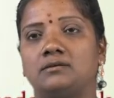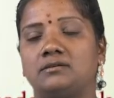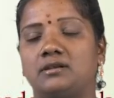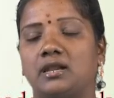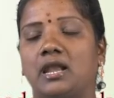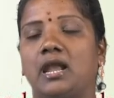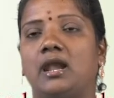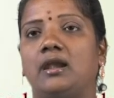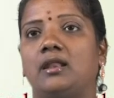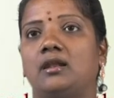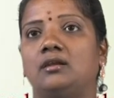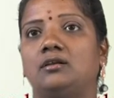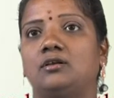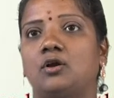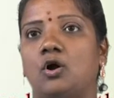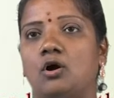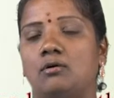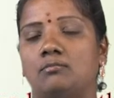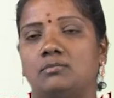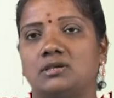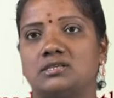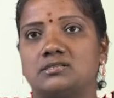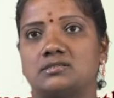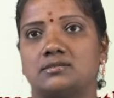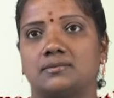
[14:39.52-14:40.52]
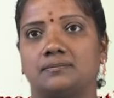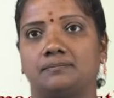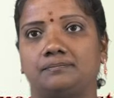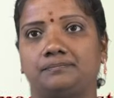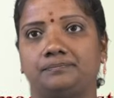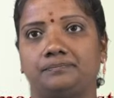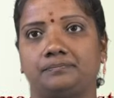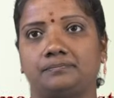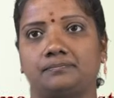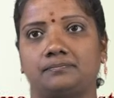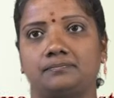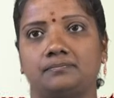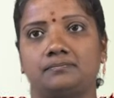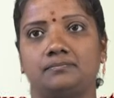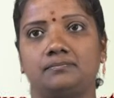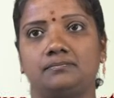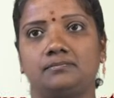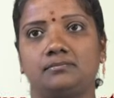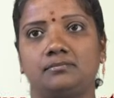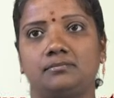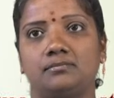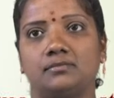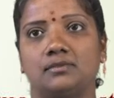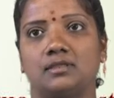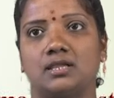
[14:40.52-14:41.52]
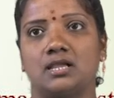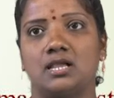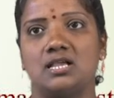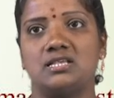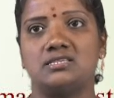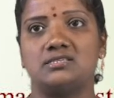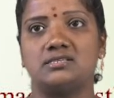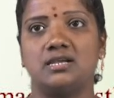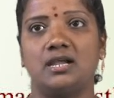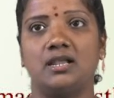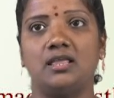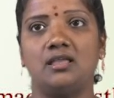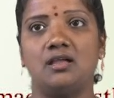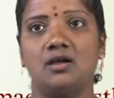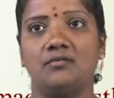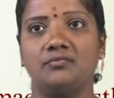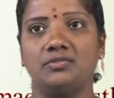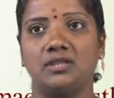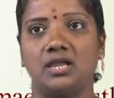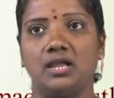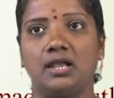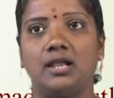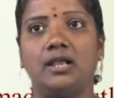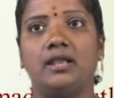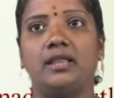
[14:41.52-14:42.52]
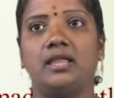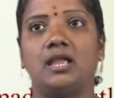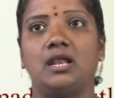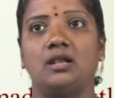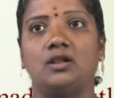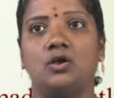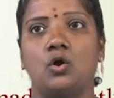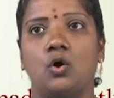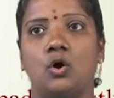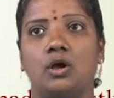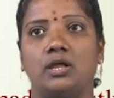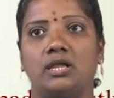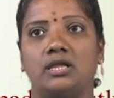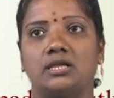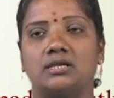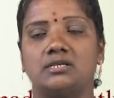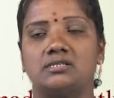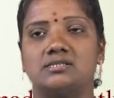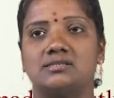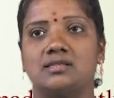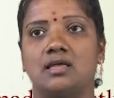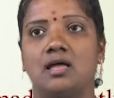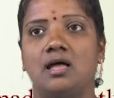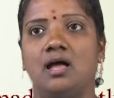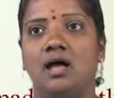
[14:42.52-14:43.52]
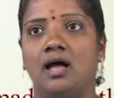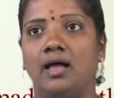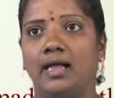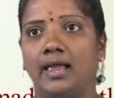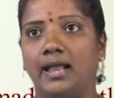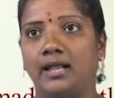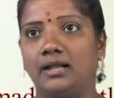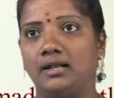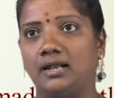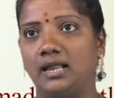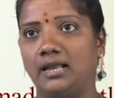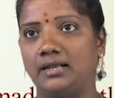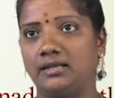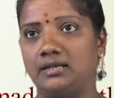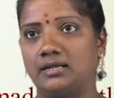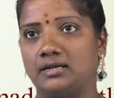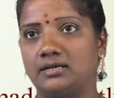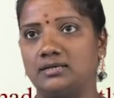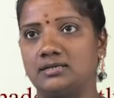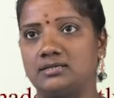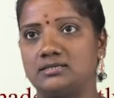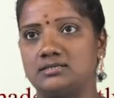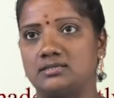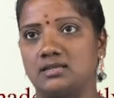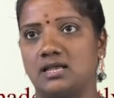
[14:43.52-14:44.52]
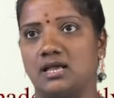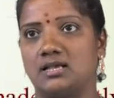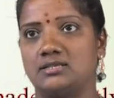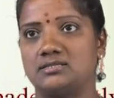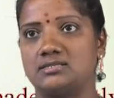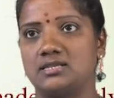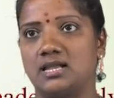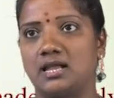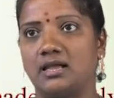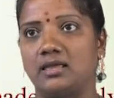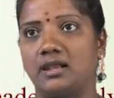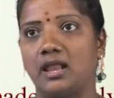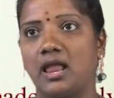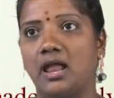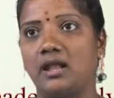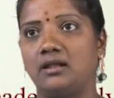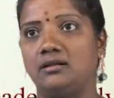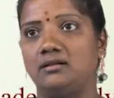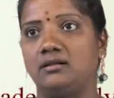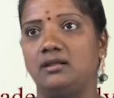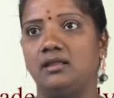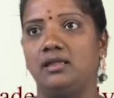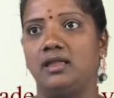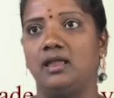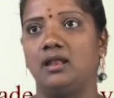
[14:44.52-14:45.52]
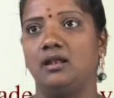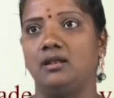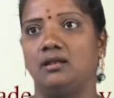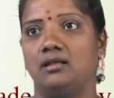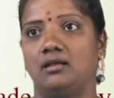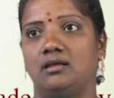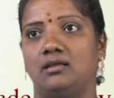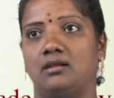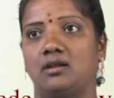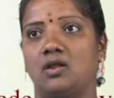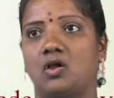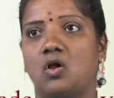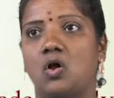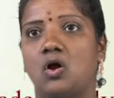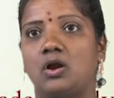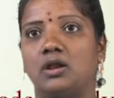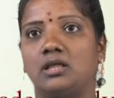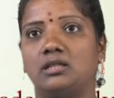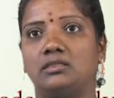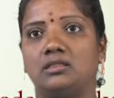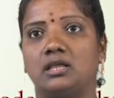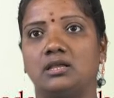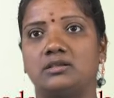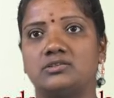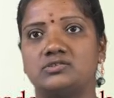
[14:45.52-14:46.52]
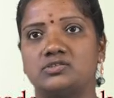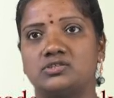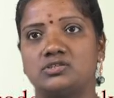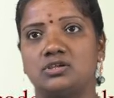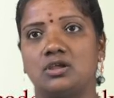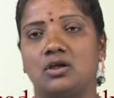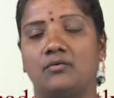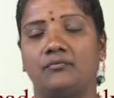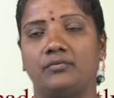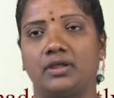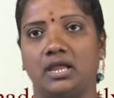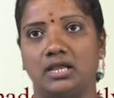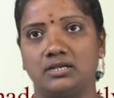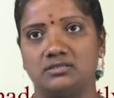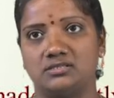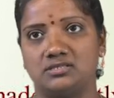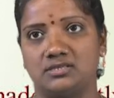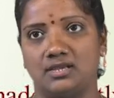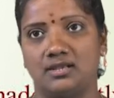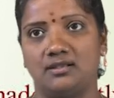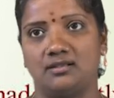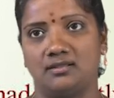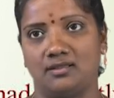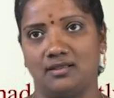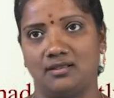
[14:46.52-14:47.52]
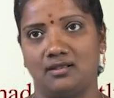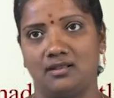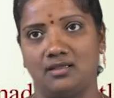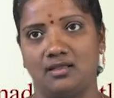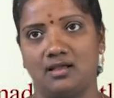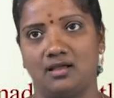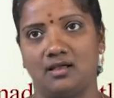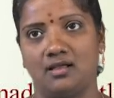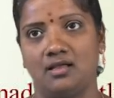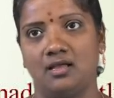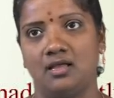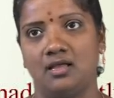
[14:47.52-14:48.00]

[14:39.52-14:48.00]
trade and commerce. A study of the Indian coins enlightens us a great deal regarding the history of ancient India.